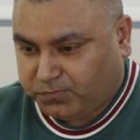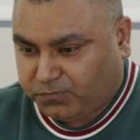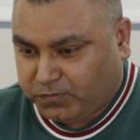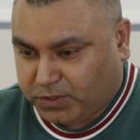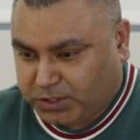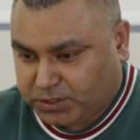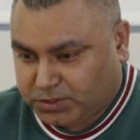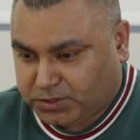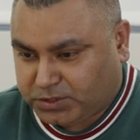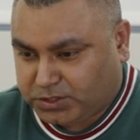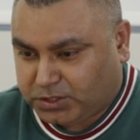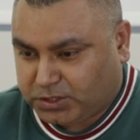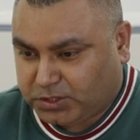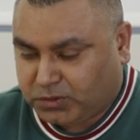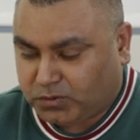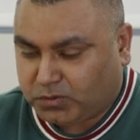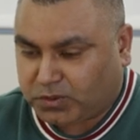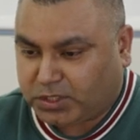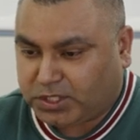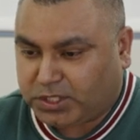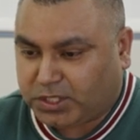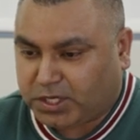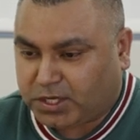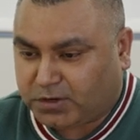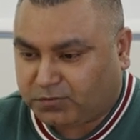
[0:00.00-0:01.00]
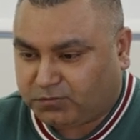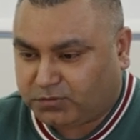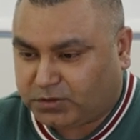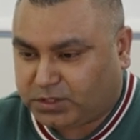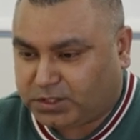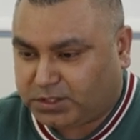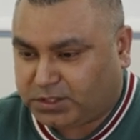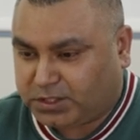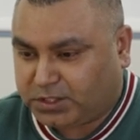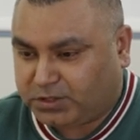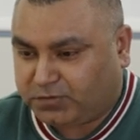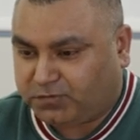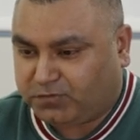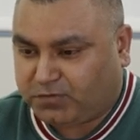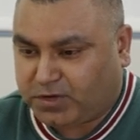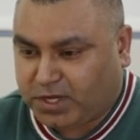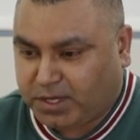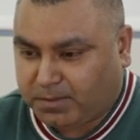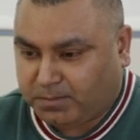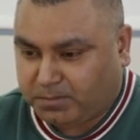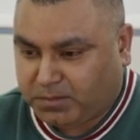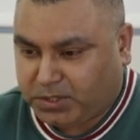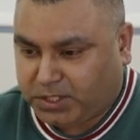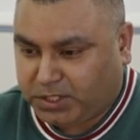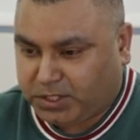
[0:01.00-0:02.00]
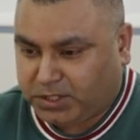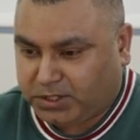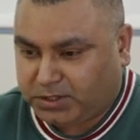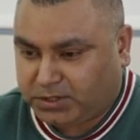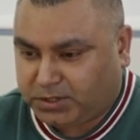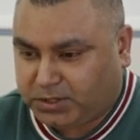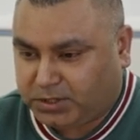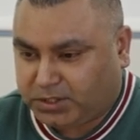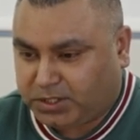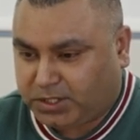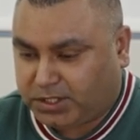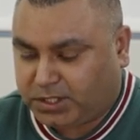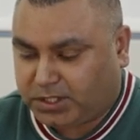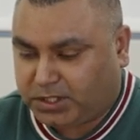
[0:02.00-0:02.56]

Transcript: first look after their family,